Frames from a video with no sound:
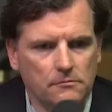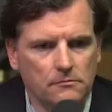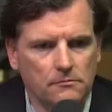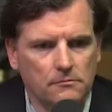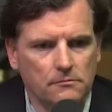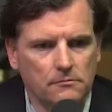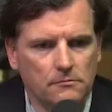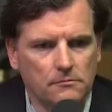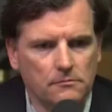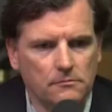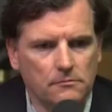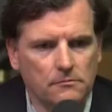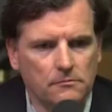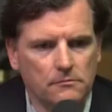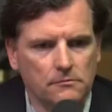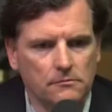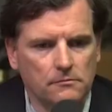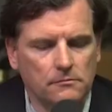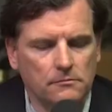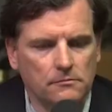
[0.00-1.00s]

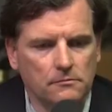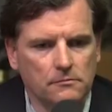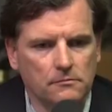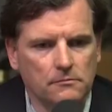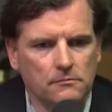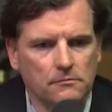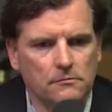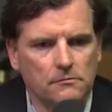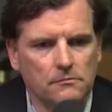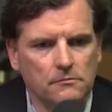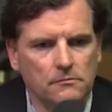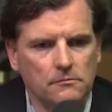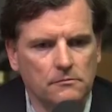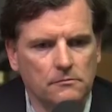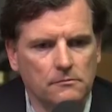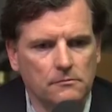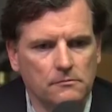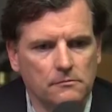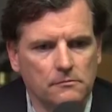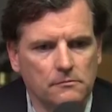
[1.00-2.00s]

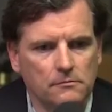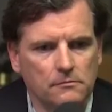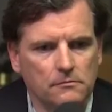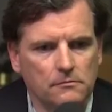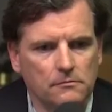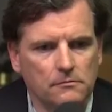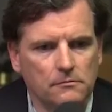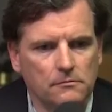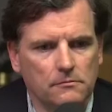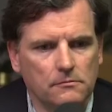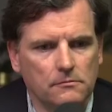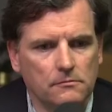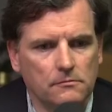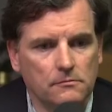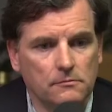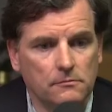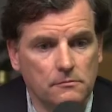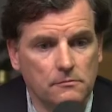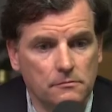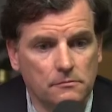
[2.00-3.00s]

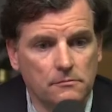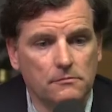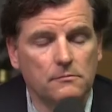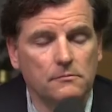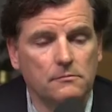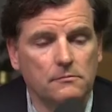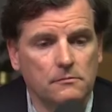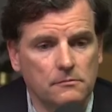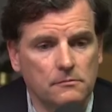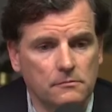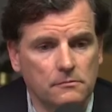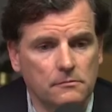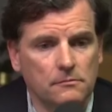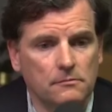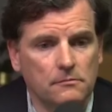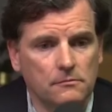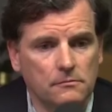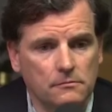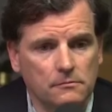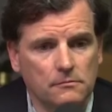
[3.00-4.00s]

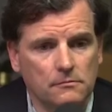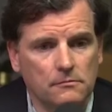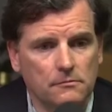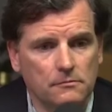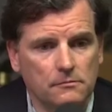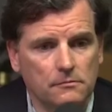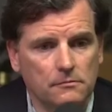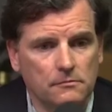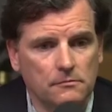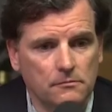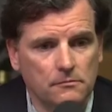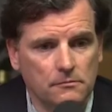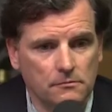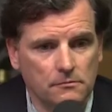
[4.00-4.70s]
This person isn't speaking.